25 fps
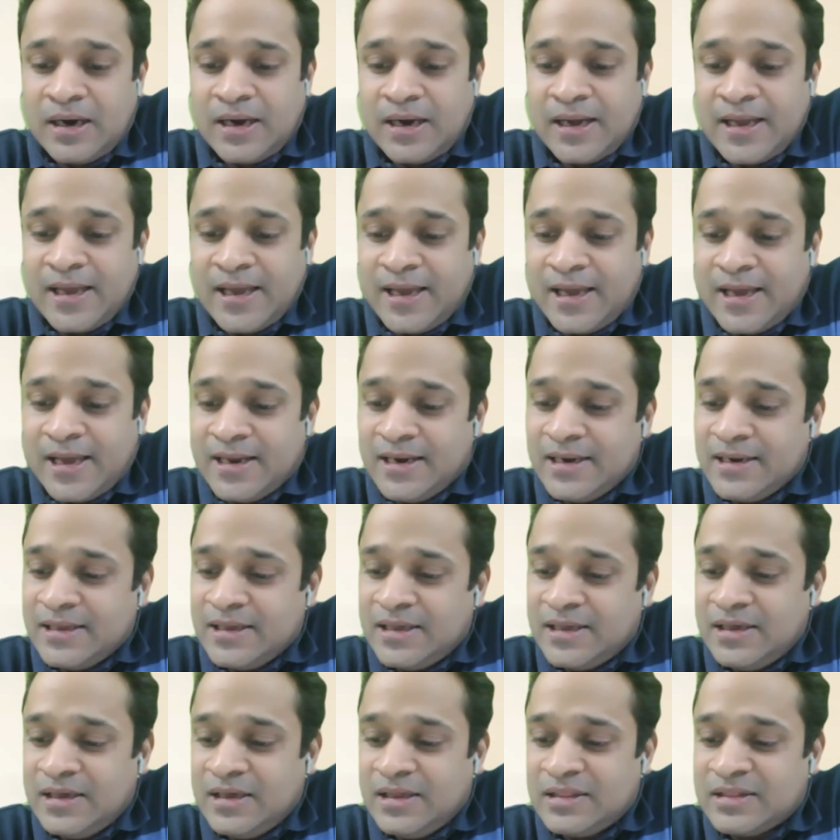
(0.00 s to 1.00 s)
And
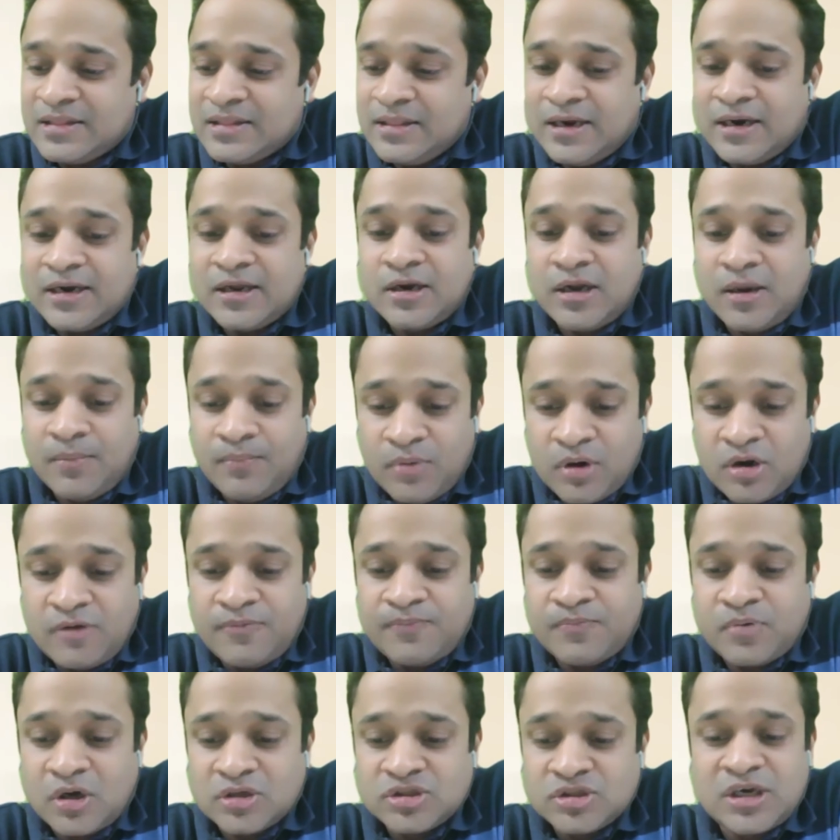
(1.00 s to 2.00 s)
he's led a number of
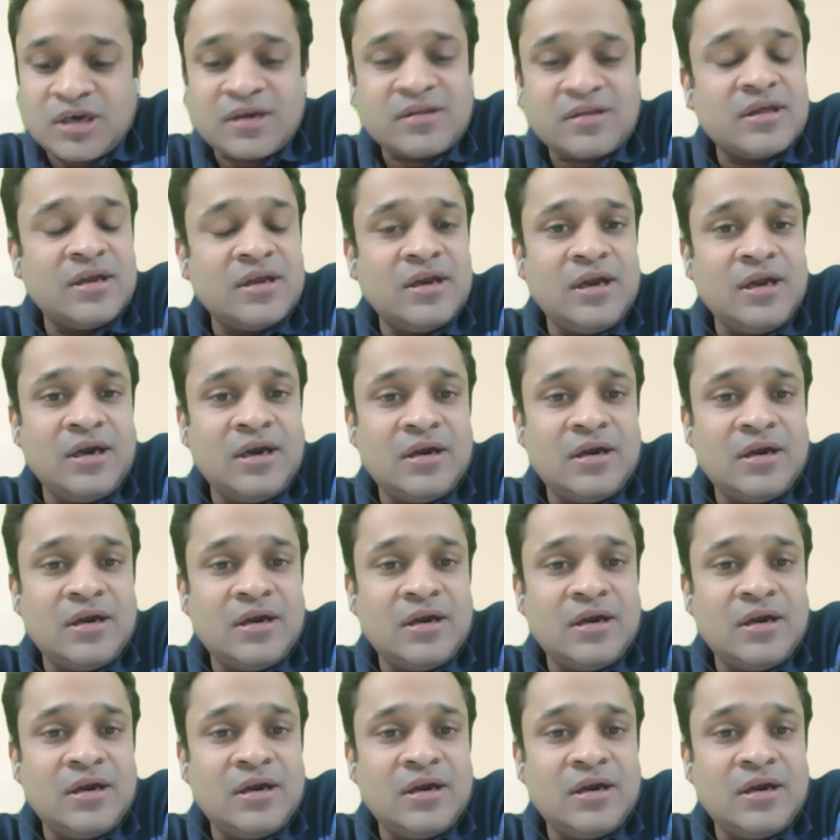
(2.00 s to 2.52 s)
projects and